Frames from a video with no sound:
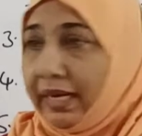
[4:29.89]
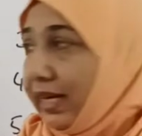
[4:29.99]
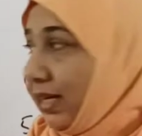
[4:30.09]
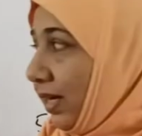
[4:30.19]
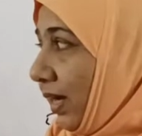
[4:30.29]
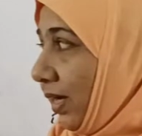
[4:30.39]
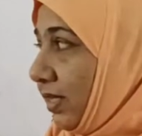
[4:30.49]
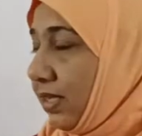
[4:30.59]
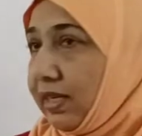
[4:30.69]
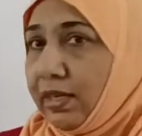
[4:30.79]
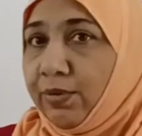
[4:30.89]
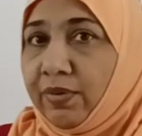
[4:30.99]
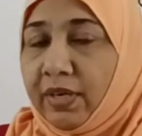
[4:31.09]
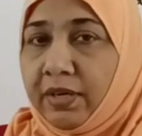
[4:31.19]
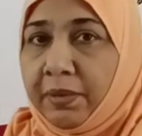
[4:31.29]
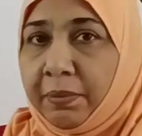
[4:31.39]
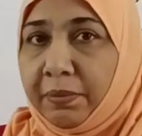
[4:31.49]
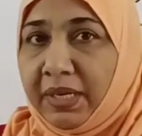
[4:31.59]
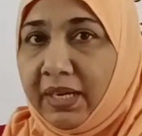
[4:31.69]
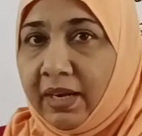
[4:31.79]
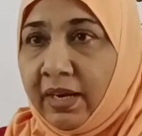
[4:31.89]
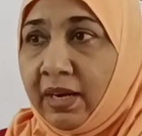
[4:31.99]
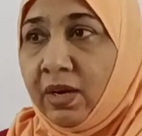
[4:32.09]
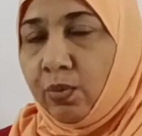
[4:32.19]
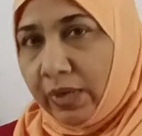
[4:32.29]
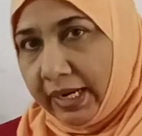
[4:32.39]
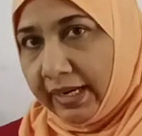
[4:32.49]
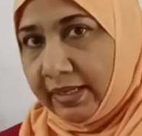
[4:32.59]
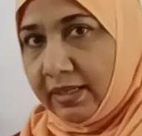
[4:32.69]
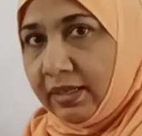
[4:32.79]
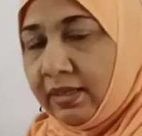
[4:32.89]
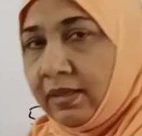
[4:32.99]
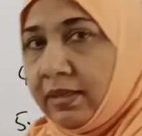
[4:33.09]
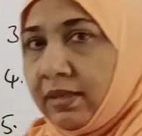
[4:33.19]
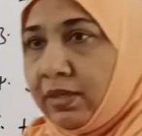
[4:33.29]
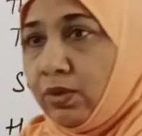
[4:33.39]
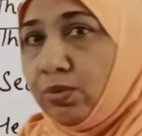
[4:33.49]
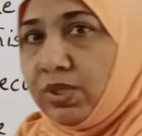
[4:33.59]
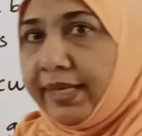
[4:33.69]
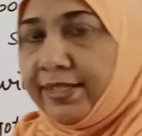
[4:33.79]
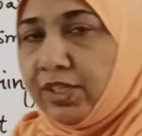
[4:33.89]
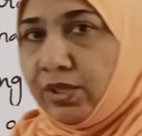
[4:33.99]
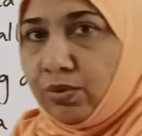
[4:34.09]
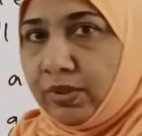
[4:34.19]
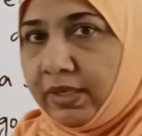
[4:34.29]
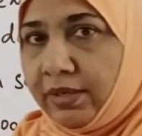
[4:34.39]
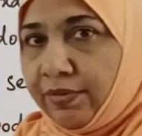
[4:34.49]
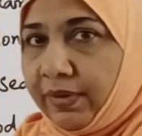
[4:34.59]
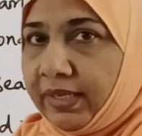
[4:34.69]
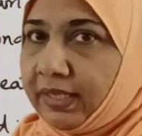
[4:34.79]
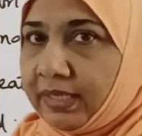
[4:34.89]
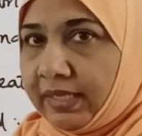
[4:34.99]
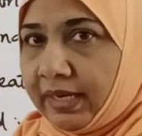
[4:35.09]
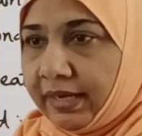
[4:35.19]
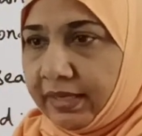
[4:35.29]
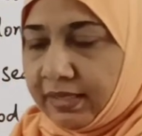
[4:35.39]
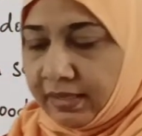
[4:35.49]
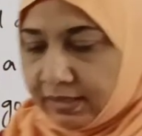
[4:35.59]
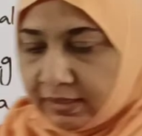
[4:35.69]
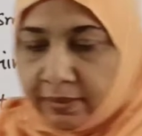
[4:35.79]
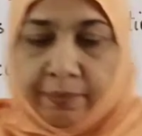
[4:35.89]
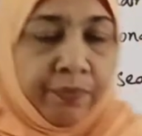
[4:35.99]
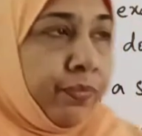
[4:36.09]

it has a different meaning. We'll get the usage into the different sentences.